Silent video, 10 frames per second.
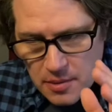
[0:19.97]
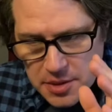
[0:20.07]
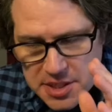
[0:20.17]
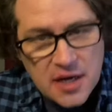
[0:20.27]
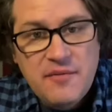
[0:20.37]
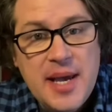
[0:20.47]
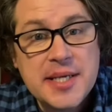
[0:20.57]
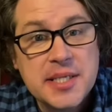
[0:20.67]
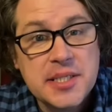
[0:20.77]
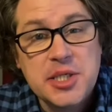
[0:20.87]
Son of
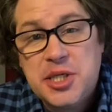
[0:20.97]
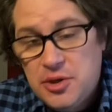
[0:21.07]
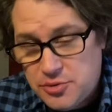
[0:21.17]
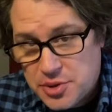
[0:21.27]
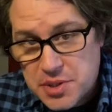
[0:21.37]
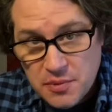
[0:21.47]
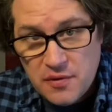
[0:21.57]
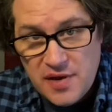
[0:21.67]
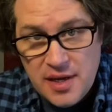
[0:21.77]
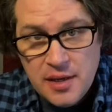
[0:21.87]
Mask is a children's
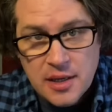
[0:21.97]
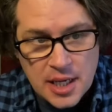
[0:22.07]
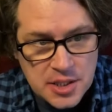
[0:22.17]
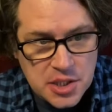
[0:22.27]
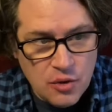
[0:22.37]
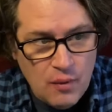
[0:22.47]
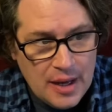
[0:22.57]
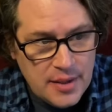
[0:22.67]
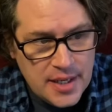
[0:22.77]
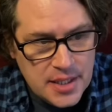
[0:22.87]
movie. And so
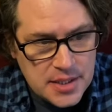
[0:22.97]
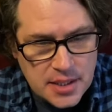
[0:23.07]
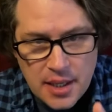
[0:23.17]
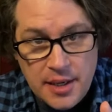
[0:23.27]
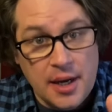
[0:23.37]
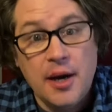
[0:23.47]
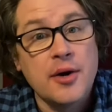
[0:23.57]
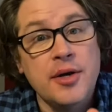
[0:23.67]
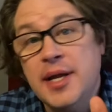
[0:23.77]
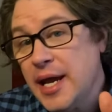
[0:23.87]
while it is an utter
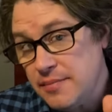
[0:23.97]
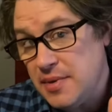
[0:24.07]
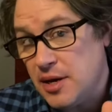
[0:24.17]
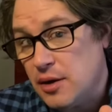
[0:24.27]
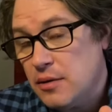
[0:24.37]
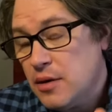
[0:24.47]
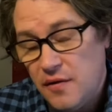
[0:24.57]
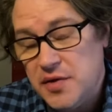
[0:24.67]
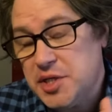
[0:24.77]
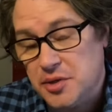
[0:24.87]
nightmare of
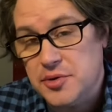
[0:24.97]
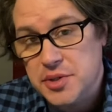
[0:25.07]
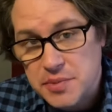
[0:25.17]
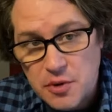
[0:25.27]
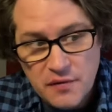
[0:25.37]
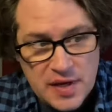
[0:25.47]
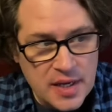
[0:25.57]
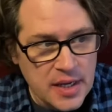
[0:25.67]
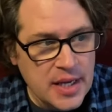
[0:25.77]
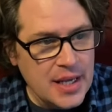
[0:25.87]
a children's movie,
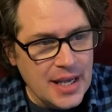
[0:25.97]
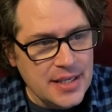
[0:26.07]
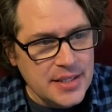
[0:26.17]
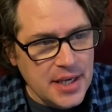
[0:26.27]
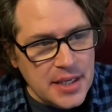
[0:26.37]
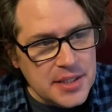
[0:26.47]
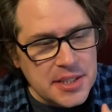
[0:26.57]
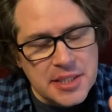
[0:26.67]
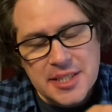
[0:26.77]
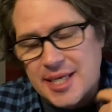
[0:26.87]
it does
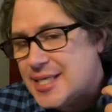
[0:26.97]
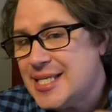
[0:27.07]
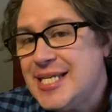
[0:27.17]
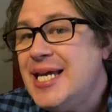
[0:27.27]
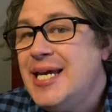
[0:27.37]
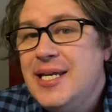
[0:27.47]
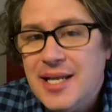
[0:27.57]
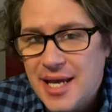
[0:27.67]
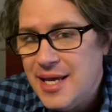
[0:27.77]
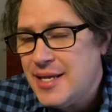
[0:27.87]
succeed
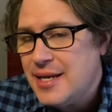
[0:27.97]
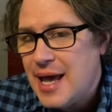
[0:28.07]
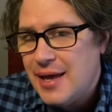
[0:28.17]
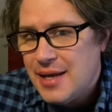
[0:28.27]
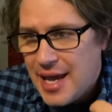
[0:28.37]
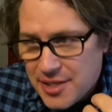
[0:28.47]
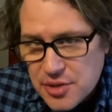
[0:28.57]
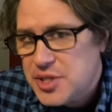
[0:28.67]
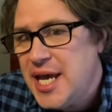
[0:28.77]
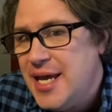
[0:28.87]
in
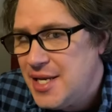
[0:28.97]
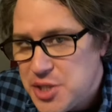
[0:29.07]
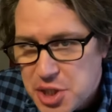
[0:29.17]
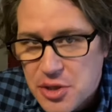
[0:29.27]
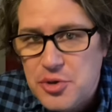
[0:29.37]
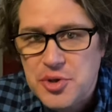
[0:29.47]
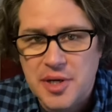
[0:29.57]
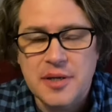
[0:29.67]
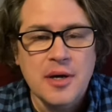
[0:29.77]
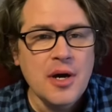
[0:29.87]
entertaining
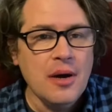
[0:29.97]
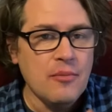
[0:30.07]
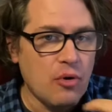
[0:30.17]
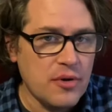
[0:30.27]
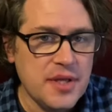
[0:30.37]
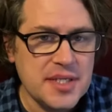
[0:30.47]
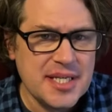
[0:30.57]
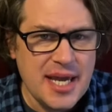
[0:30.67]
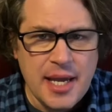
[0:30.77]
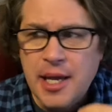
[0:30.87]
children more than,
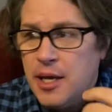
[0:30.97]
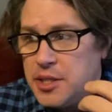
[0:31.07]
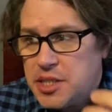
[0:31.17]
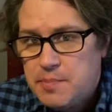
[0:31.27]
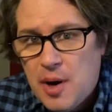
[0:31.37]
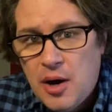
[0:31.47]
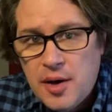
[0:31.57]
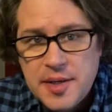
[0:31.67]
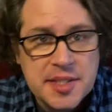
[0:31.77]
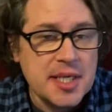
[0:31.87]
say,
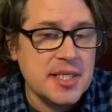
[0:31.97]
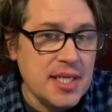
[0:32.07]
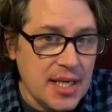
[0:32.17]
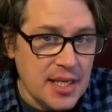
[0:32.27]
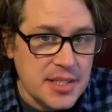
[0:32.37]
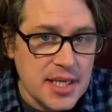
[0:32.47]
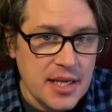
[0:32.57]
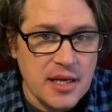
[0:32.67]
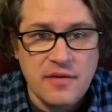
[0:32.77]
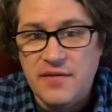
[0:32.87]
Spawn succeeds in
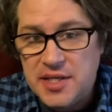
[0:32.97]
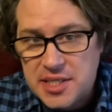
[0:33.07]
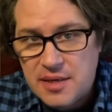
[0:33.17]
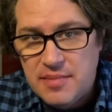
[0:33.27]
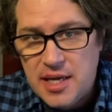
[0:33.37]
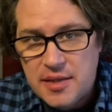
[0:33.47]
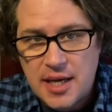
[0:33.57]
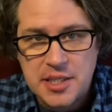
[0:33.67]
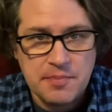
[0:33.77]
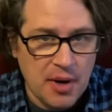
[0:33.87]
convincing me
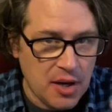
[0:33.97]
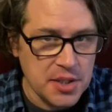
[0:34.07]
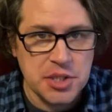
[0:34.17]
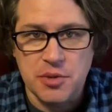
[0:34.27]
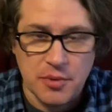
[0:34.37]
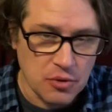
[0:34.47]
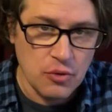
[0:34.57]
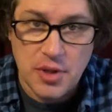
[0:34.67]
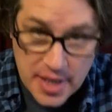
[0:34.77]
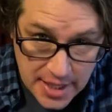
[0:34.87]
that Spawn is super
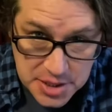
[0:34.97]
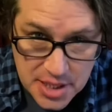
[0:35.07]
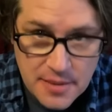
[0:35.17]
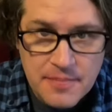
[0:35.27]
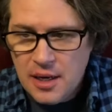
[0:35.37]
cool and edgy.